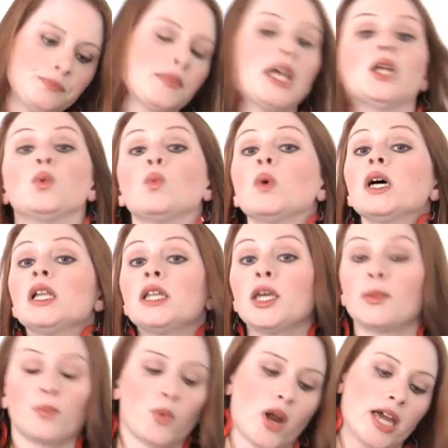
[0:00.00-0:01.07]
and
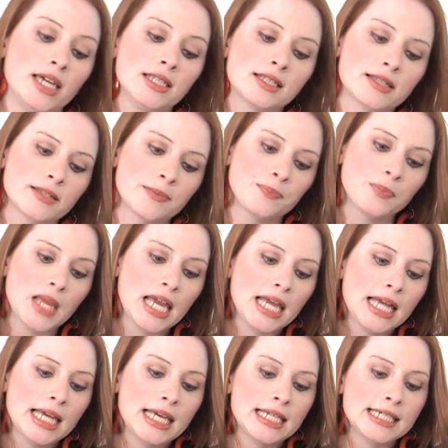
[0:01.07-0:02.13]
William writes,
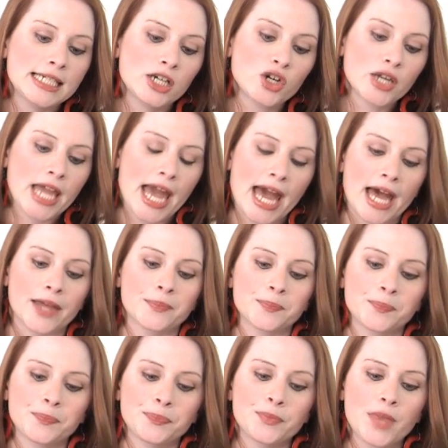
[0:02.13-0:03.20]
Dear Kat,
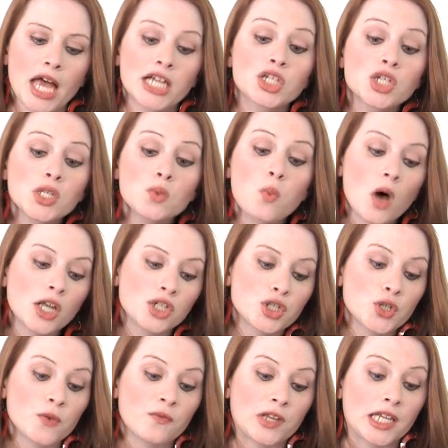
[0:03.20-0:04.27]
I just watched
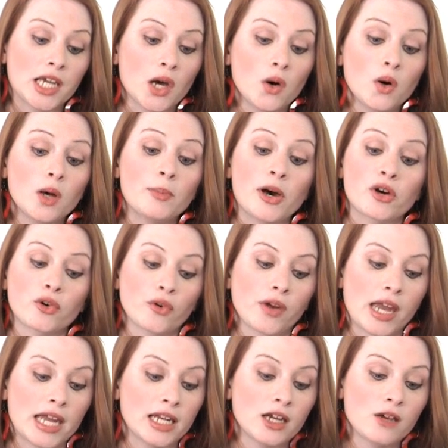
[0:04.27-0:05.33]
your video about
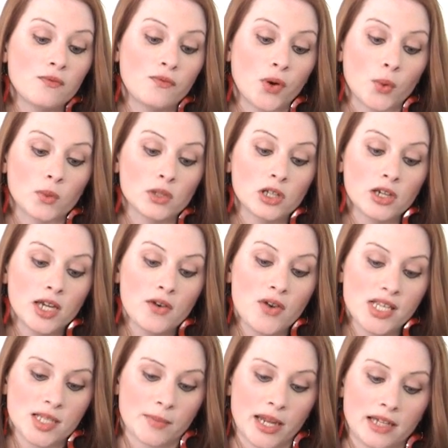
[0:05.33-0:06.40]
creating a forward-looking
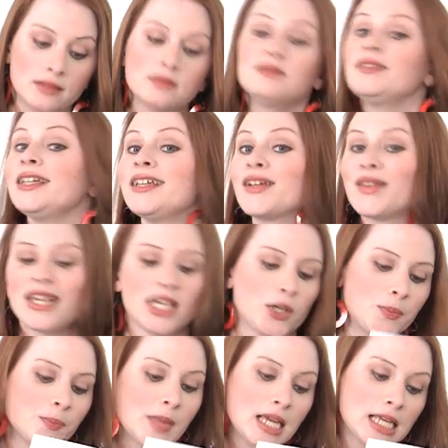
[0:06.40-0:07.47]
resume. Oh, thank you.
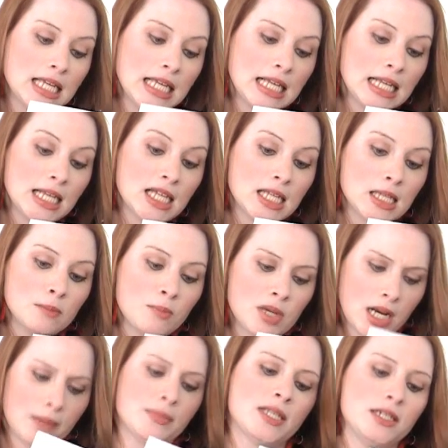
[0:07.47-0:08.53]
But
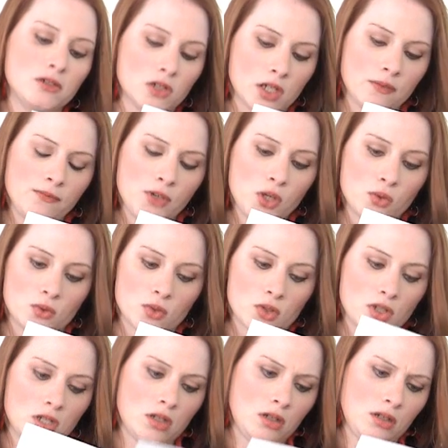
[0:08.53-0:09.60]
I'm still
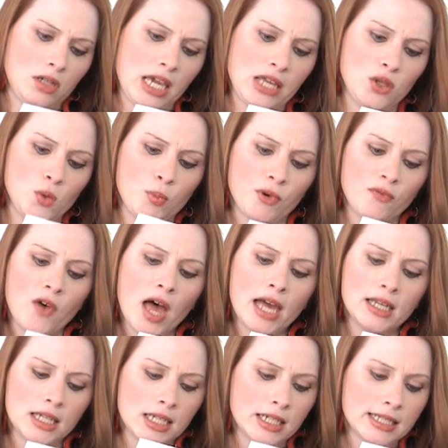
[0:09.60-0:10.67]
confused. Can you
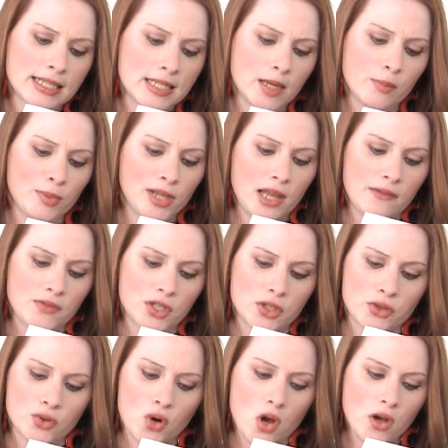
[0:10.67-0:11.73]
provide an example of a
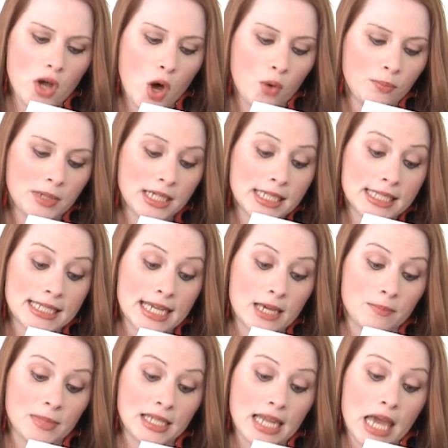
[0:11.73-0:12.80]
strong opening
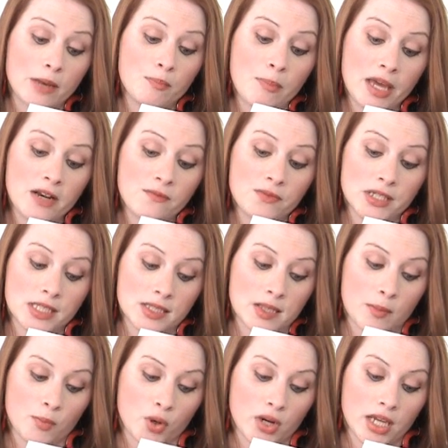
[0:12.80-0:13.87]
statement and benefit
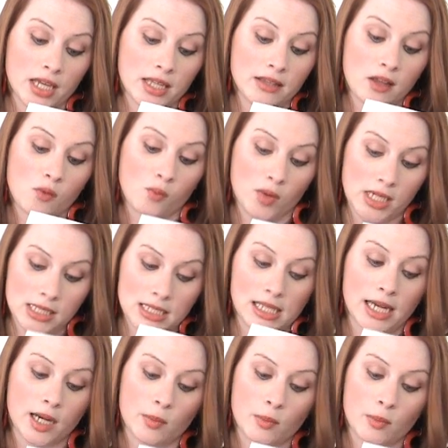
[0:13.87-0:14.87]
summary that reads like